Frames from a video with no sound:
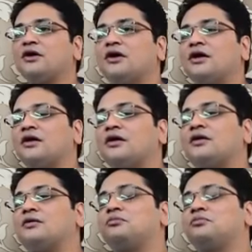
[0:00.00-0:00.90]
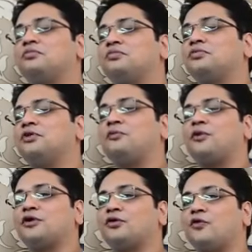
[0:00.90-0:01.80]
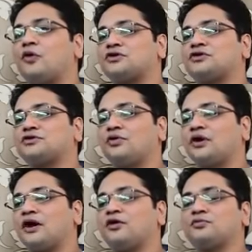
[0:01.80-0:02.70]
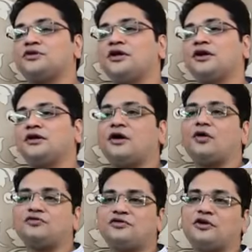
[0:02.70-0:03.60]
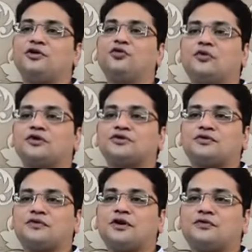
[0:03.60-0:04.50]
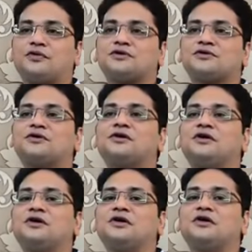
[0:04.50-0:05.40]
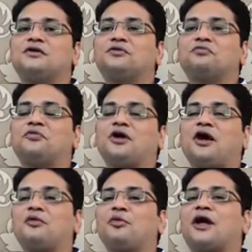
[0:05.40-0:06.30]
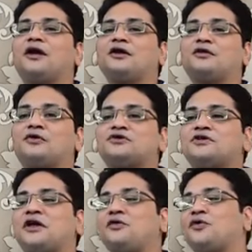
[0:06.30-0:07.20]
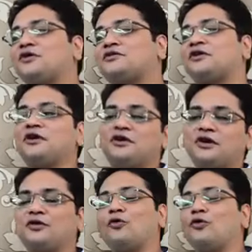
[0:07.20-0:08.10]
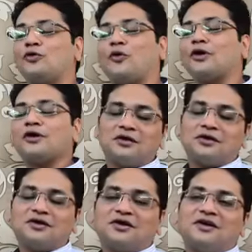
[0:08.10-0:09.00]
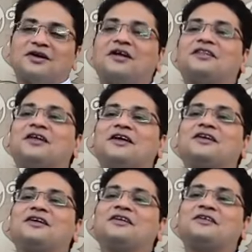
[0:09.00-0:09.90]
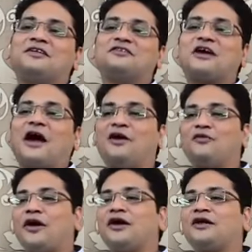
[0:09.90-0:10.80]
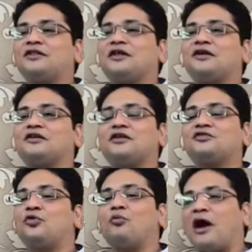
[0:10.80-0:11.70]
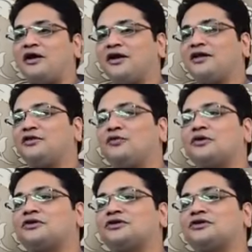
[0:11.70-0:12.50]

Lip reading: Uh, the particular watch is going to get obsolete and they are launching a new version of that watch. With our mechanical watches, anyway, it's a 80-year-old coin. Then it's a hand winding thing. There's no battery in the watch.